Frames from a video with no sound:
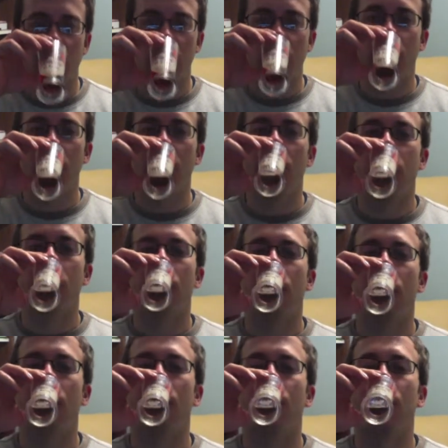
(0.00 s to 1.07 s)
say
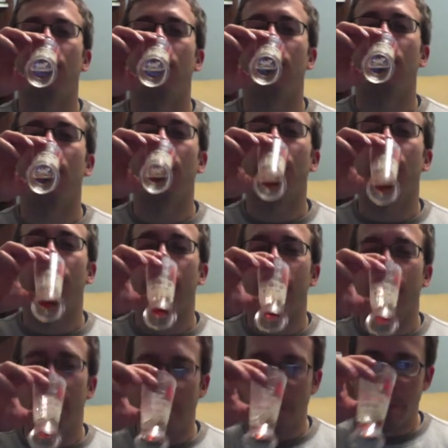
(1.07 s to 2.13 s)
the brown ale that I
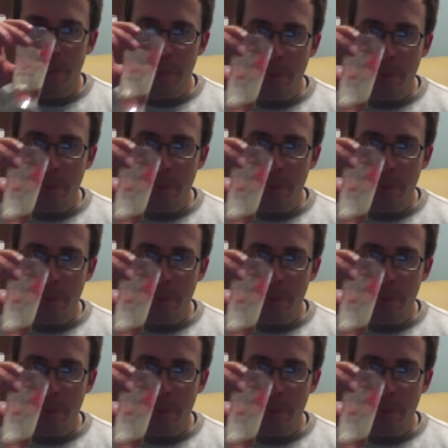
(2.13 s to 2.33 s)
brewed.